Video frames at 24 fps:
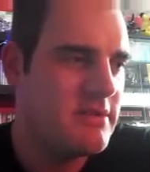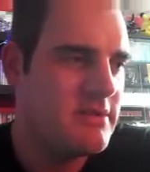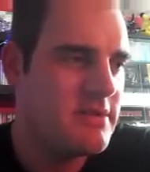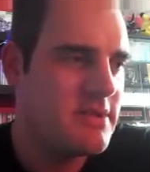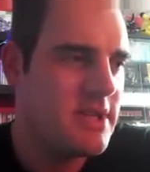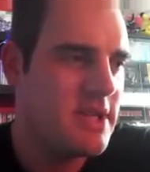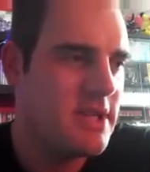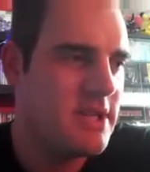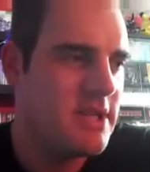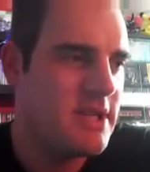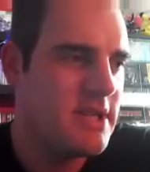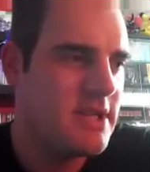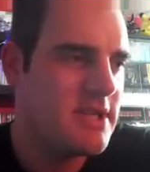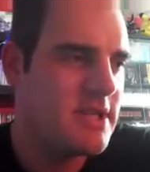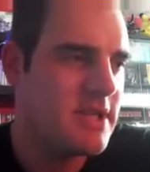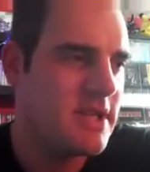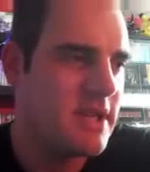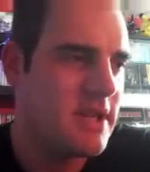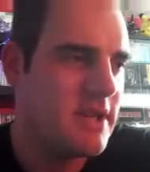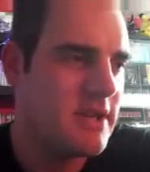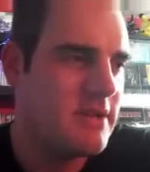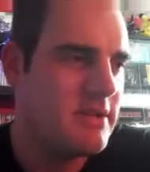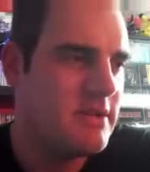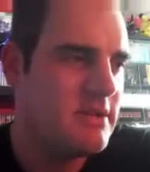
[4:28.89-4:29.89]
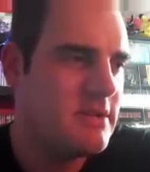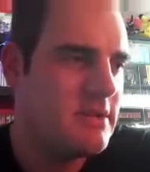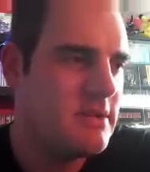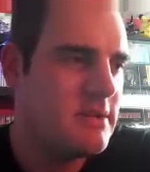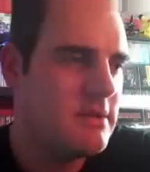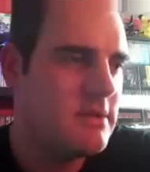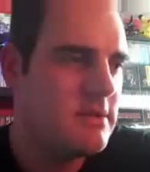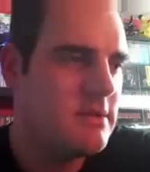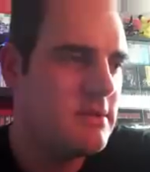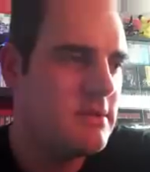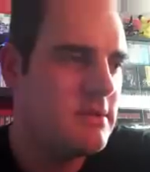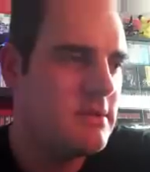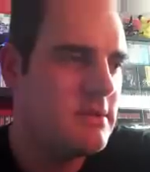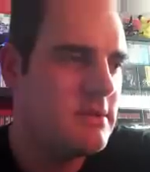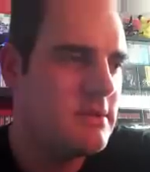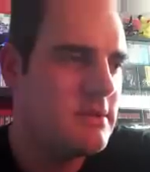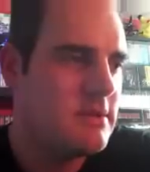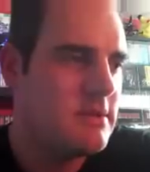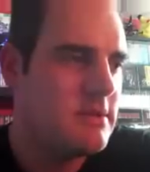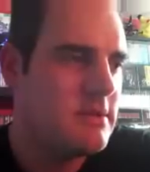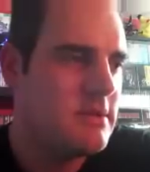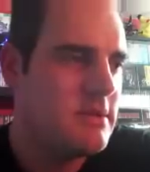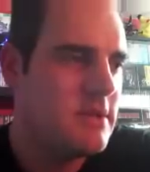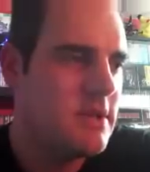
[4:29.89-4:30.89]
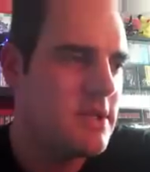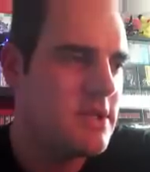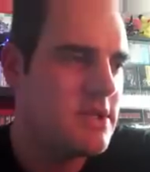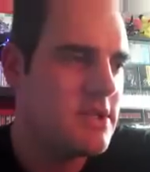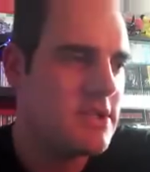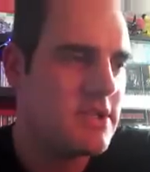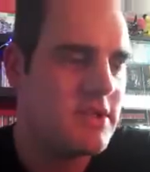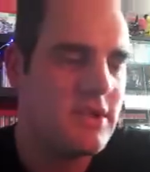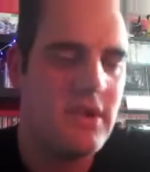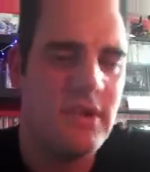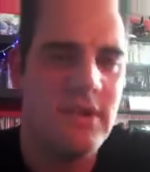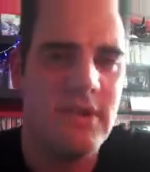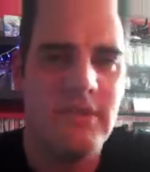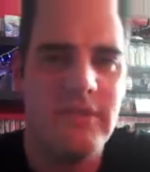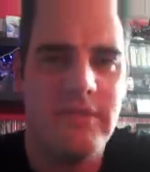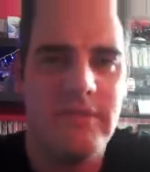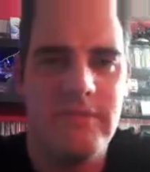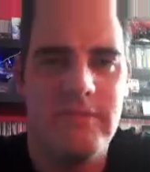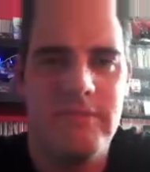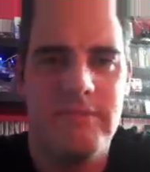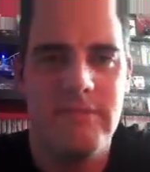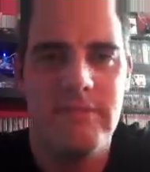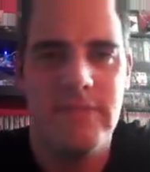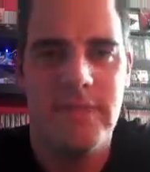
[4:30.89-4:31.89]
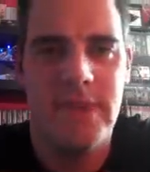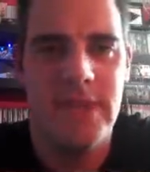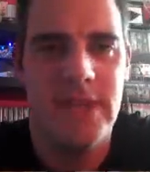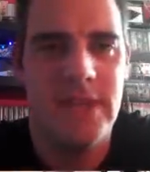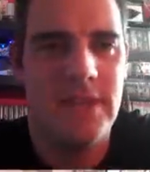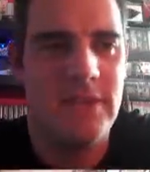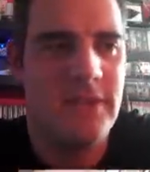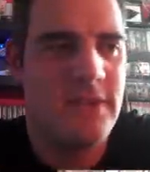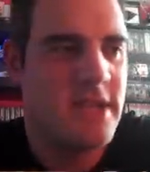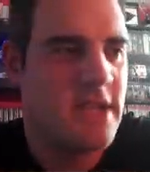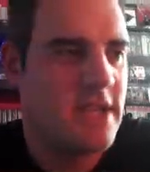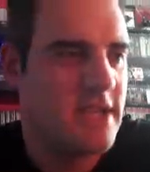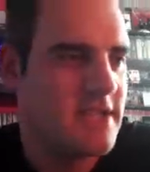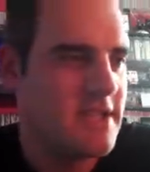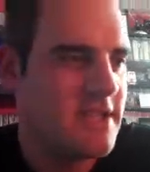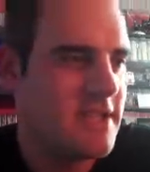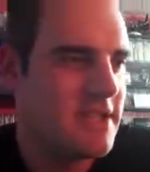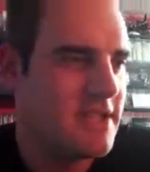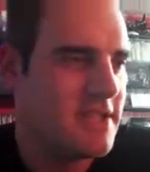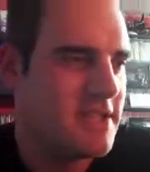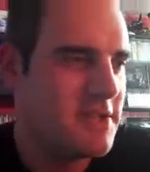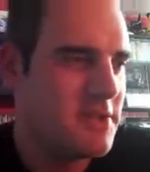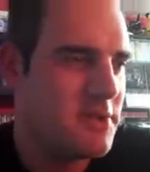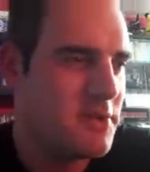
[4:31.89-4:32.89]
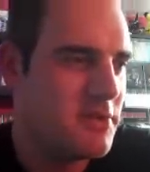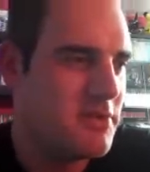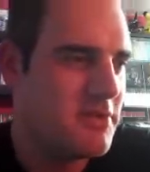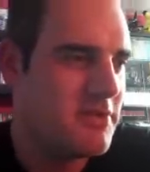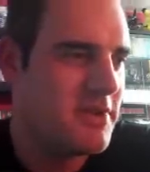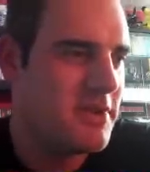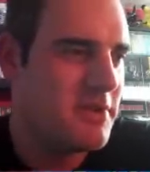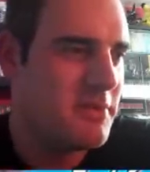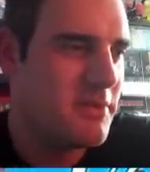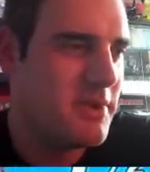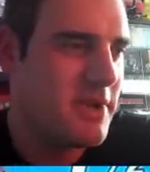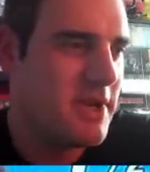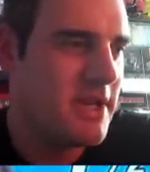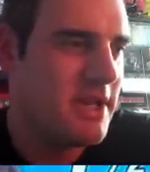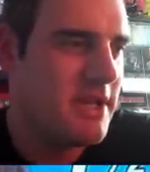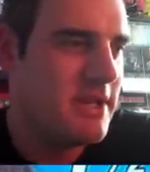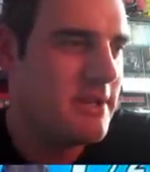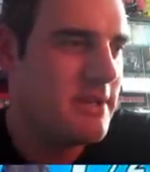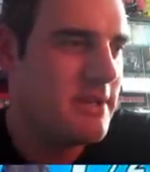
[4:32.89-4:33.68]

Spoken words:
10 years ago and just kind of, you know, kicked out the door in a way.